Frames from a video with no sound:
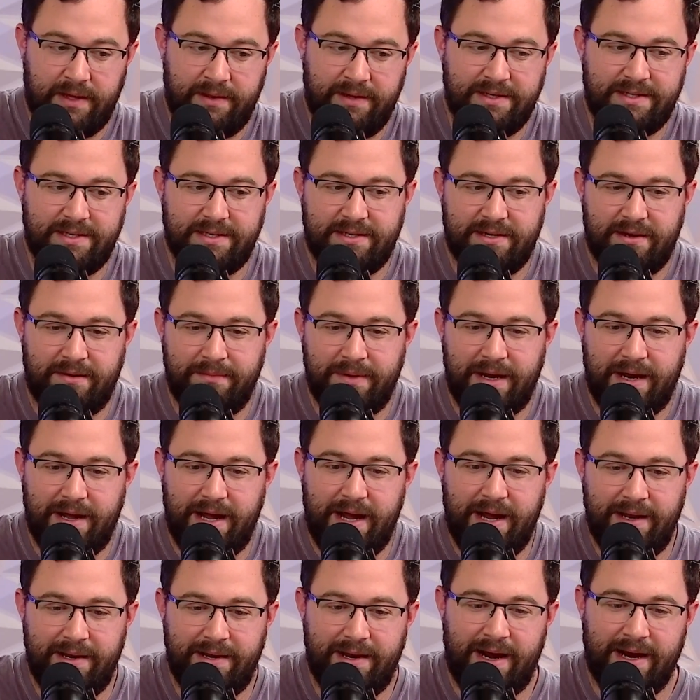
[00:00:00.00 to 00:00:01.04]
this is something
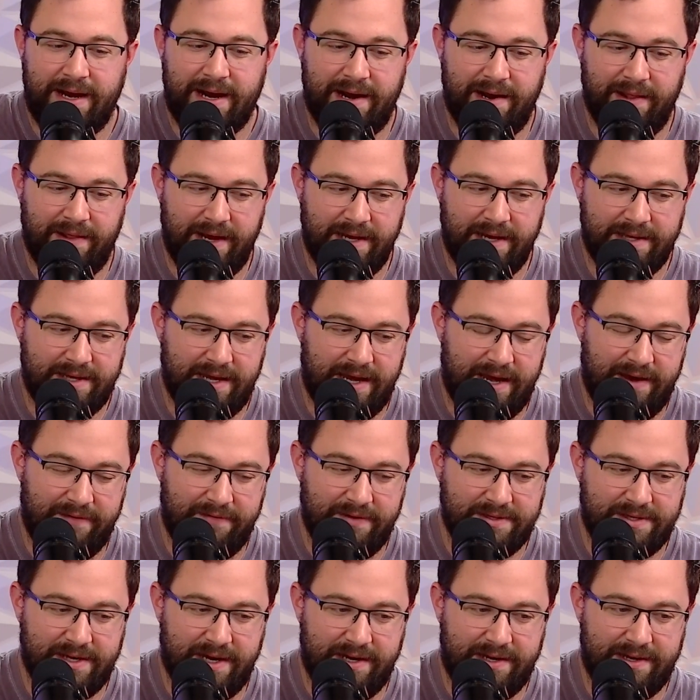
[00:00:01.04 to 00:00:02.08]
I kind of like to have
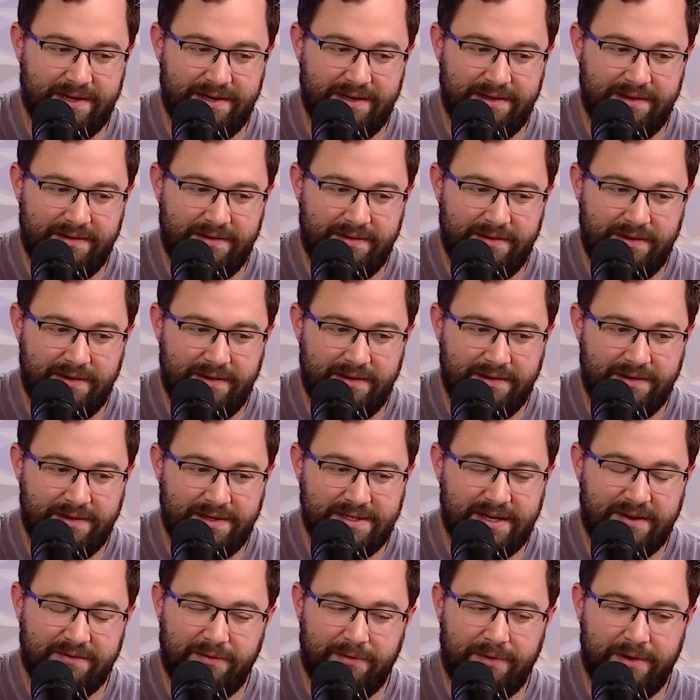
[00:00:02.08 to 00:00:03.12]
as like because
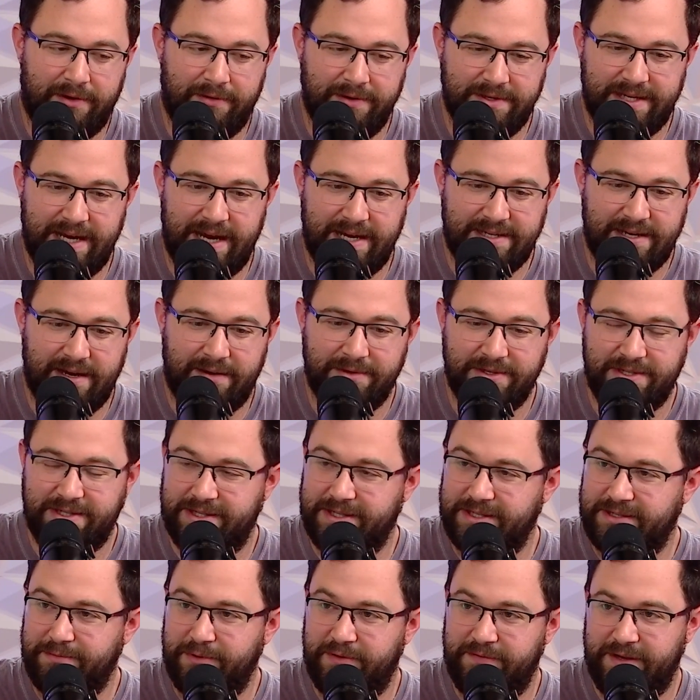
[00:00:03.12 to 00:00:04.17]
everyone always asks how much does
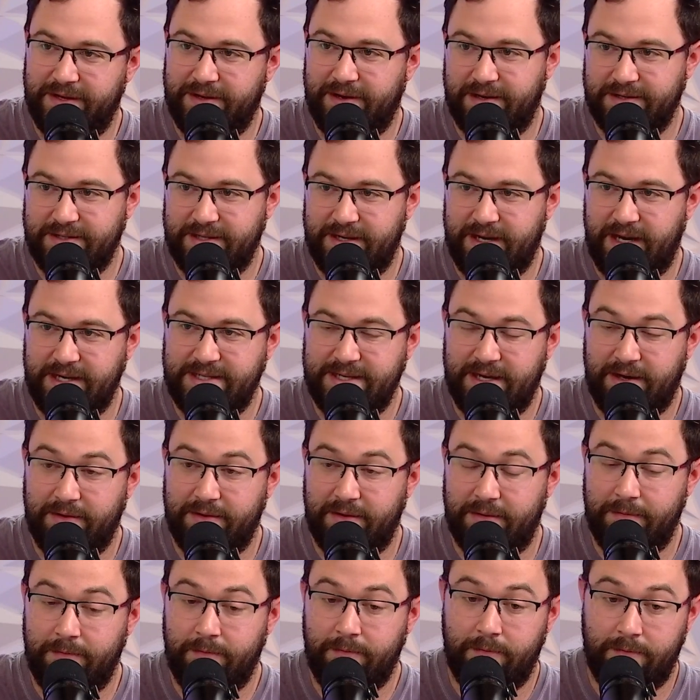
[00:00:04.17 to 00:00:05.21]
this movie cost, and I tell
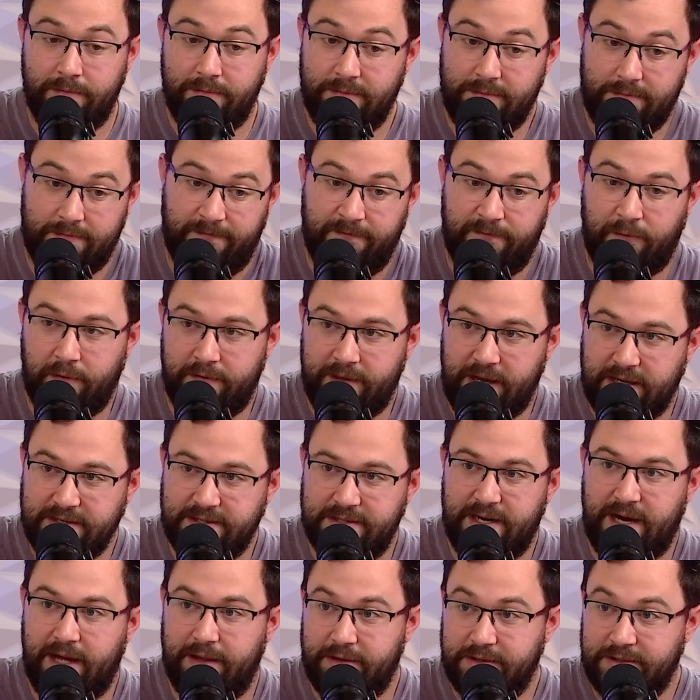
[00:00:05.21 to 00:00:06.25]
them
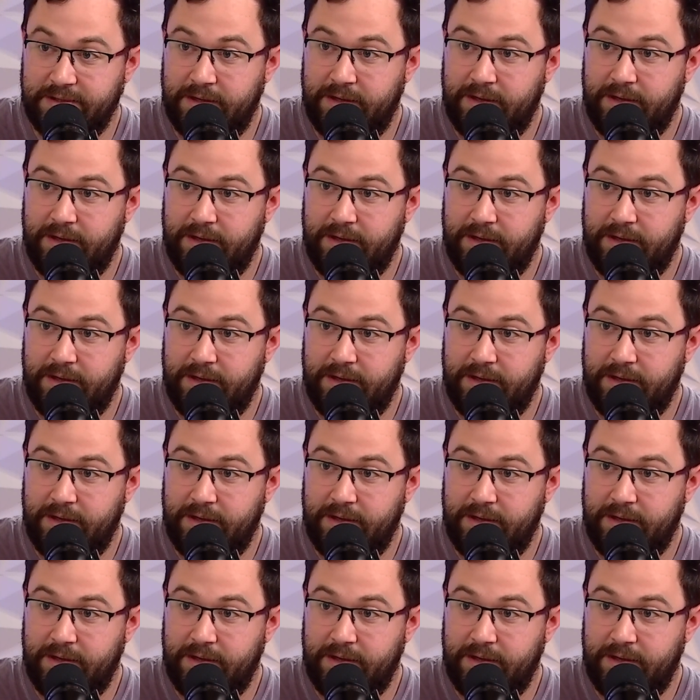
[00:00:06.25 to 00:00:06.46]
$4,000.